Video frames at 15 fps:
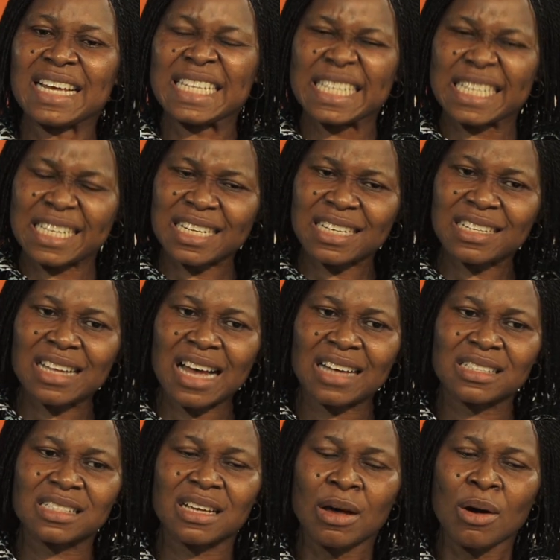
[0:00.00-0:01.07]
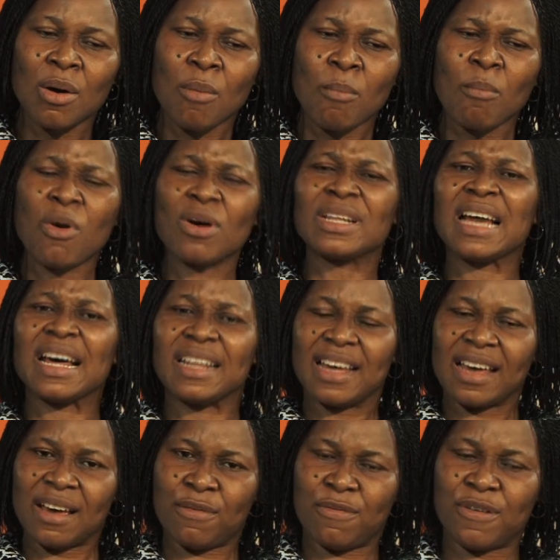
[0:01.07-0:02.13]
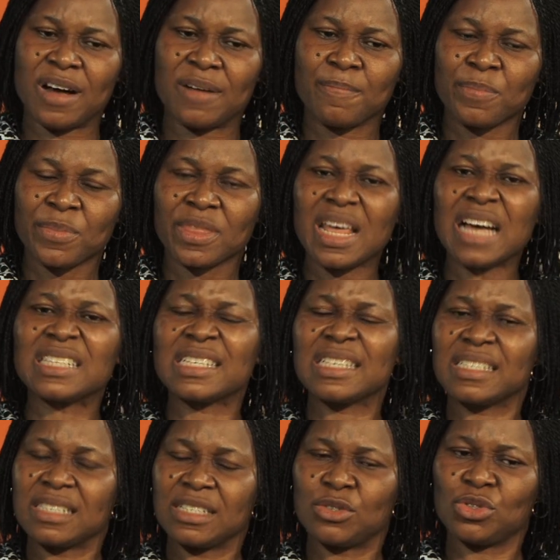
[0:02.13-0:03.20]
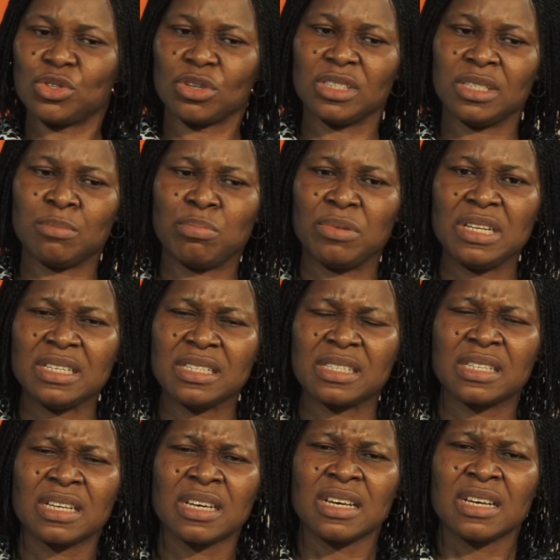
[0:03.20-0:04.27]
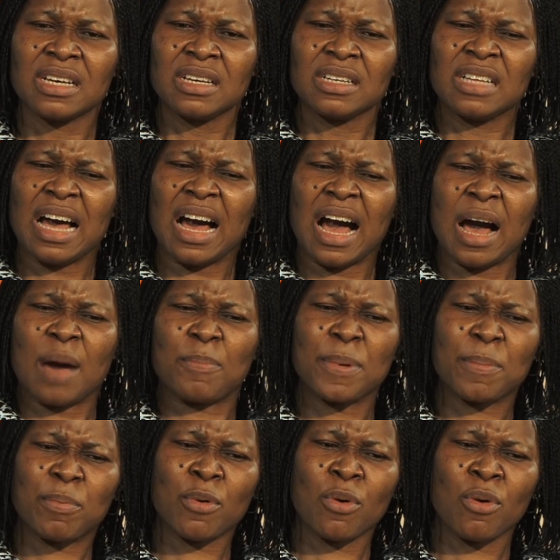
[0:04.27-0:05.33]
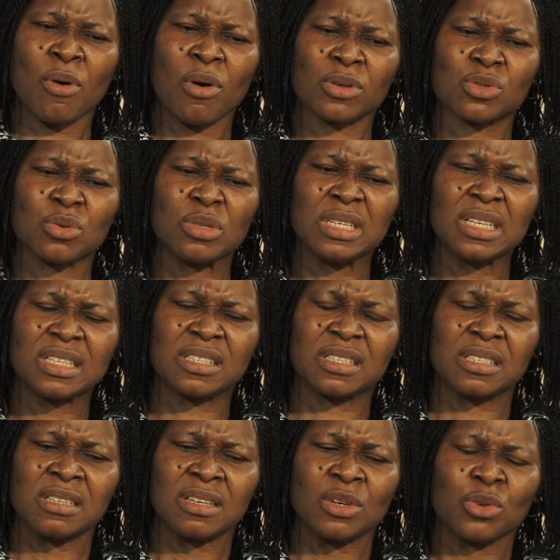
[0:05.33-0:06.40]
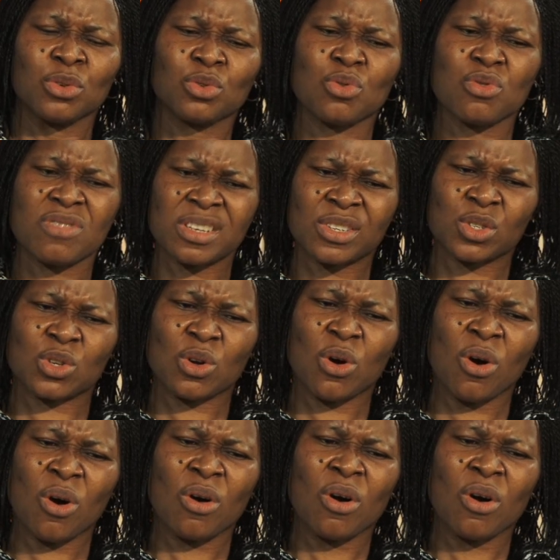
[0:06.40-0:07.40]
I think that more than ever, that institution, the police, our people also need to restore